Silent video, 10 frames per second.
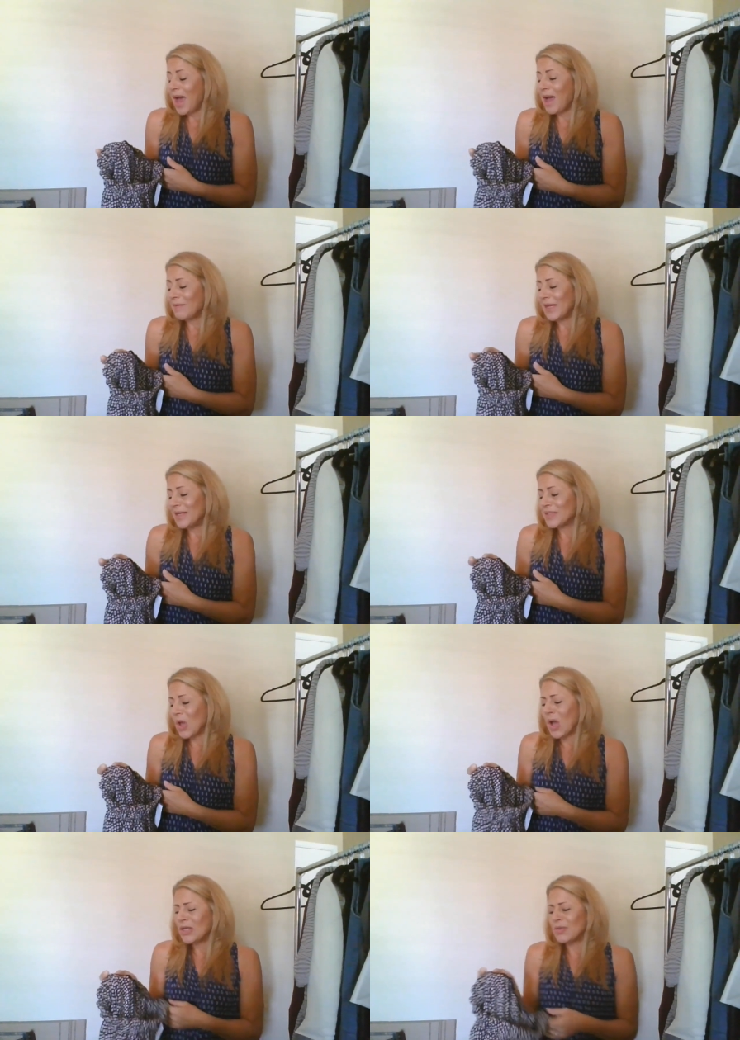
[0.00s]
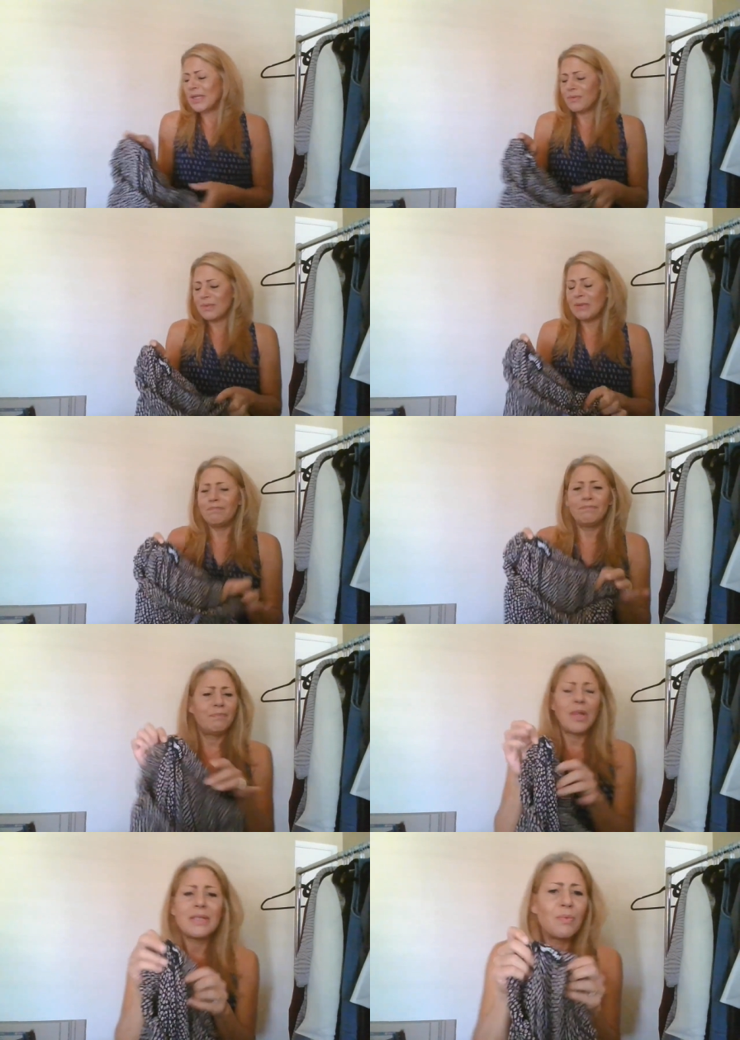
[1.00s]
Um, it is Audrey Three
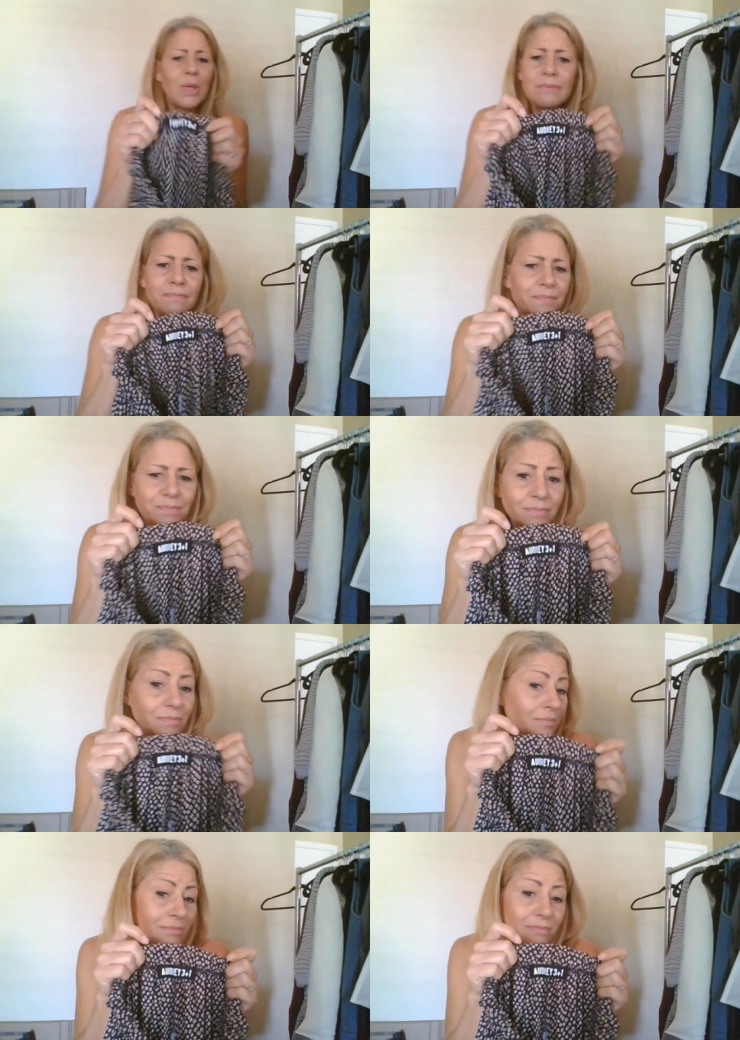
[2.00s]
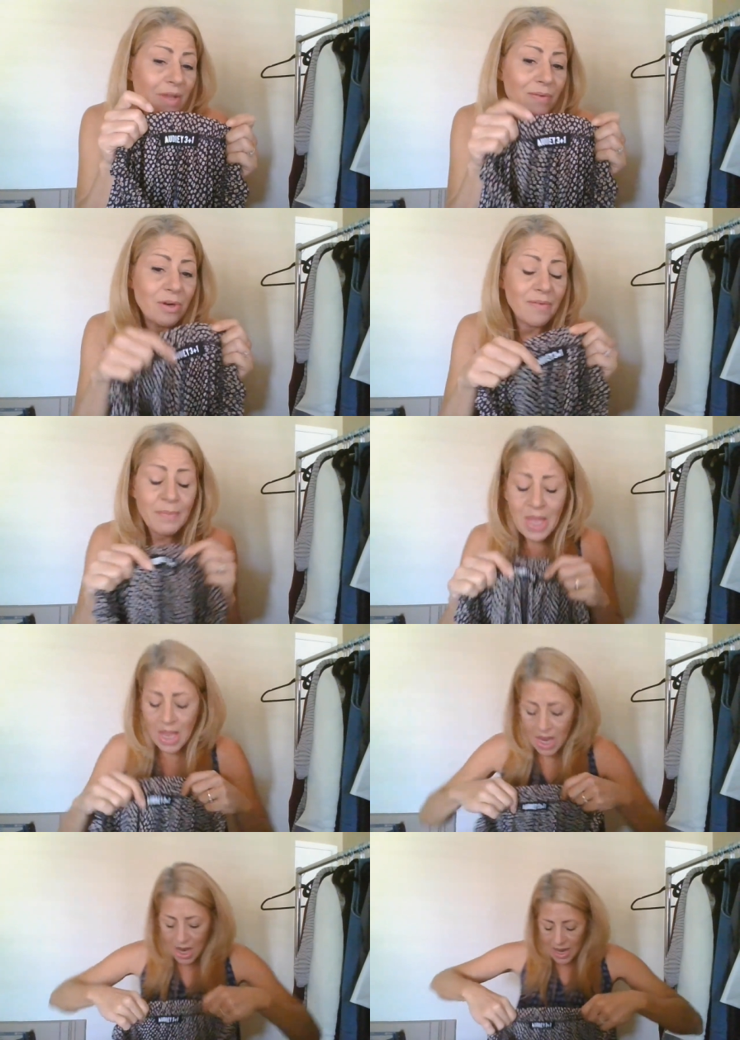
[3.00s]
Plus One, never heard of them,
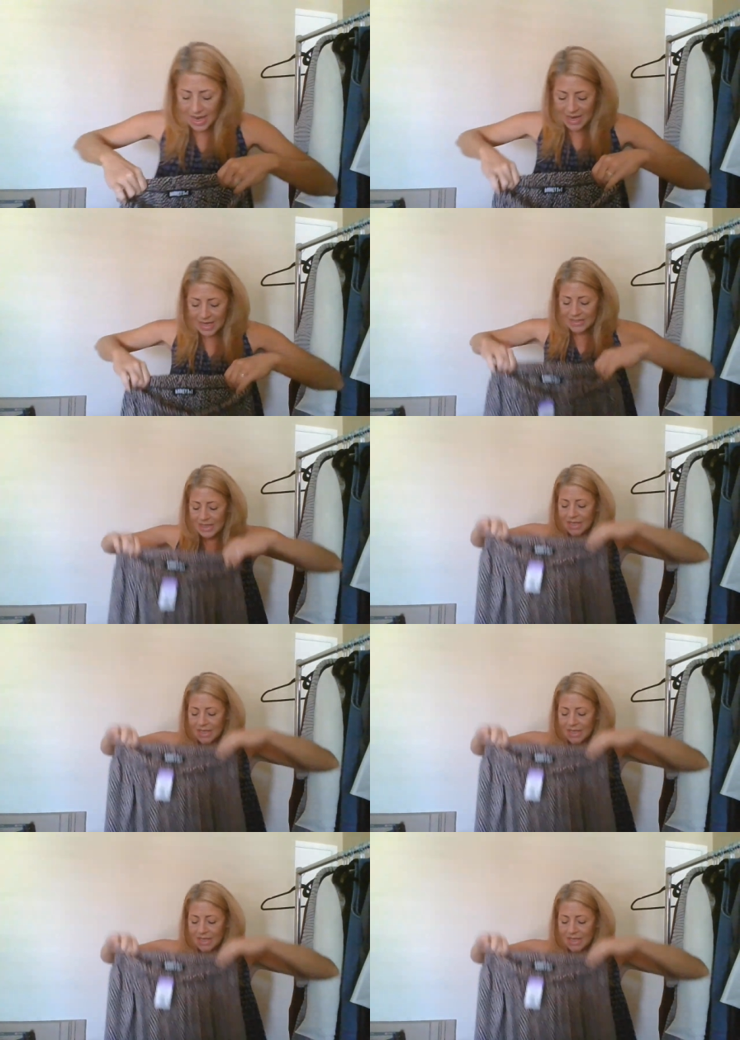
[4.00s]
and